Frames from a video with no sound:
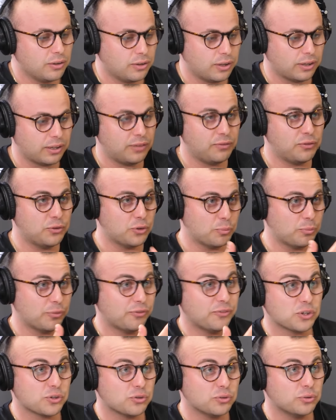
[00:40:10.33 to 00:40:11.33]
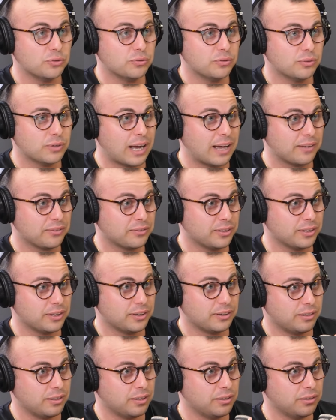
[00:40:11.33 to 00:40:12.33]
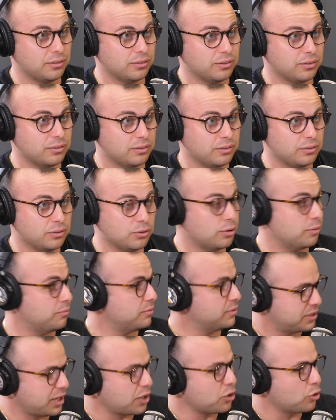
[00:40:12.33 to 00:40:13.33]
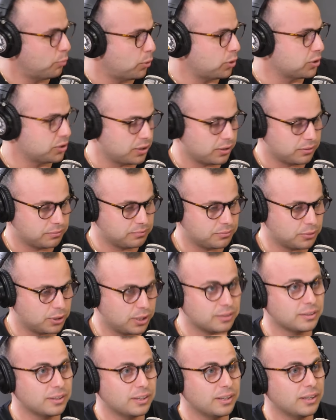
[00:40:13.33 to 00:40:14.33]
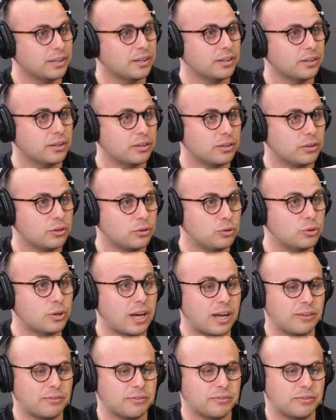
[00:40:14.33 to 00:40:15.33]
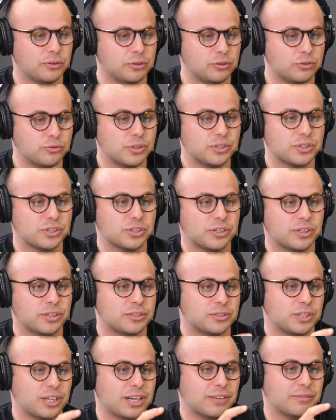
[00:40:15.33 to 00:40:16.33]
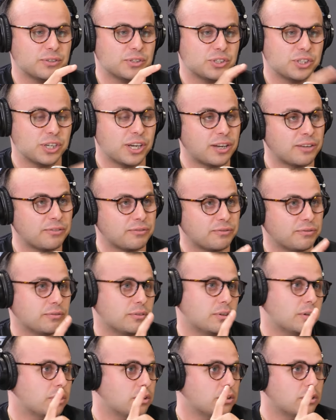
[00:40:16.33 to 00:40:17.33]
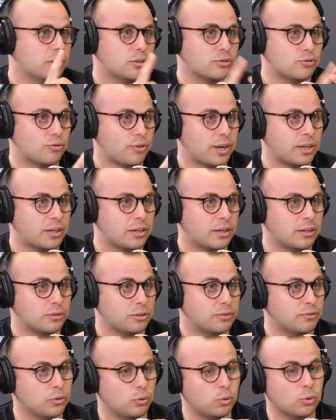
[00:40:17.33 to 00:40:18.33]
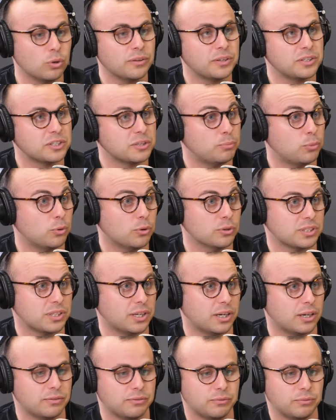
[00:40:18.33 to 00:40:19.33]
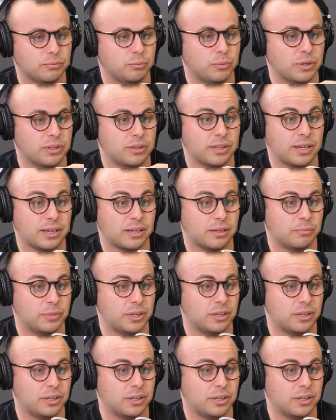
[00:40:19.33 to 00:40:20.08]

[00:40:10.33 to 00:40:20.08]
like if you're a professional athlete and you're, say you're a boxer, right? You have a nutritionist, you have a chef, trainer, you've got all of these support staff, whether that can